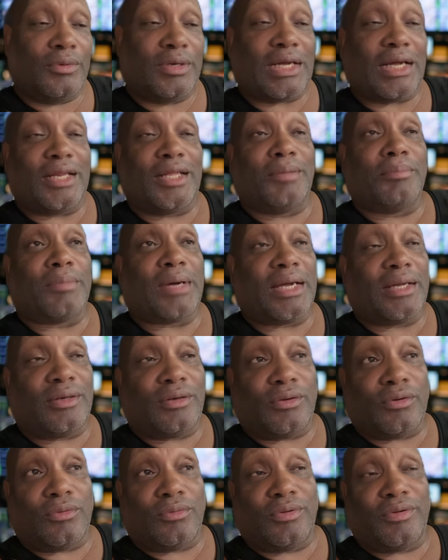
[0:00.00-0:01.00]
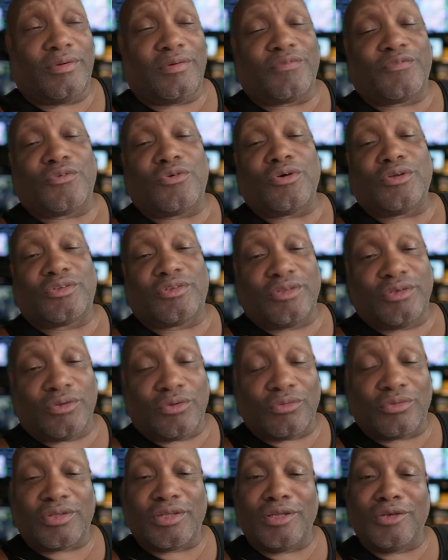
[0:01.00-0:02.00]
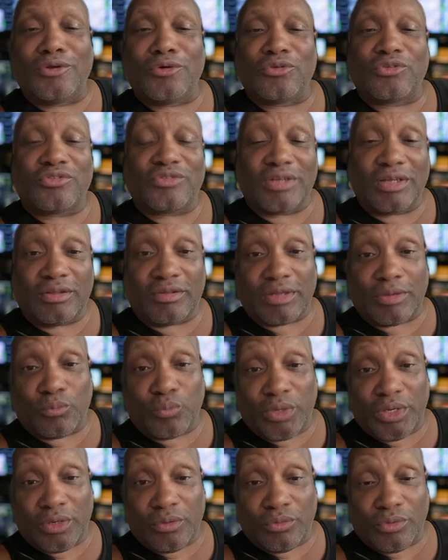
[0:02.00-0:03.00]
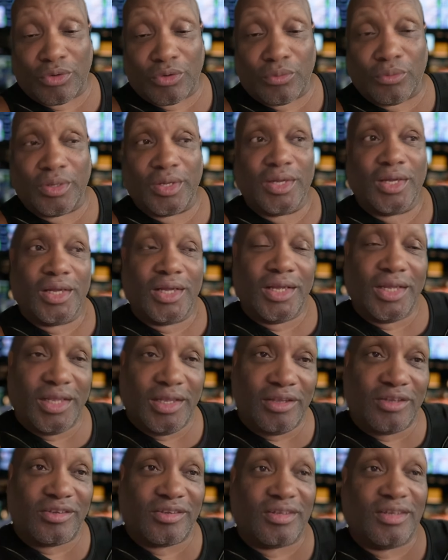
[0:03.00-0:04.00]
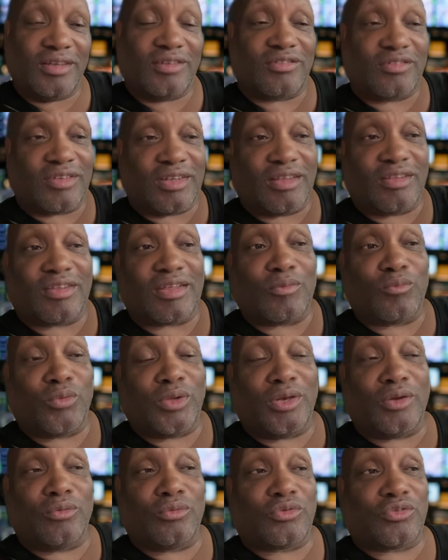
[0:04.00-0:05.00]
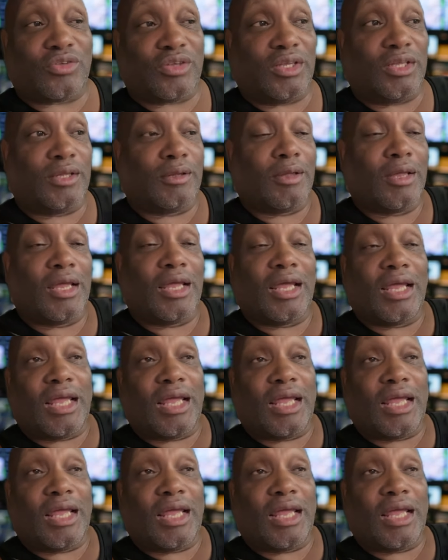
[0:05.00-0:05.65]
Not he might know. Of course he knows. He knows things that we don't know. He sees things that we don't see.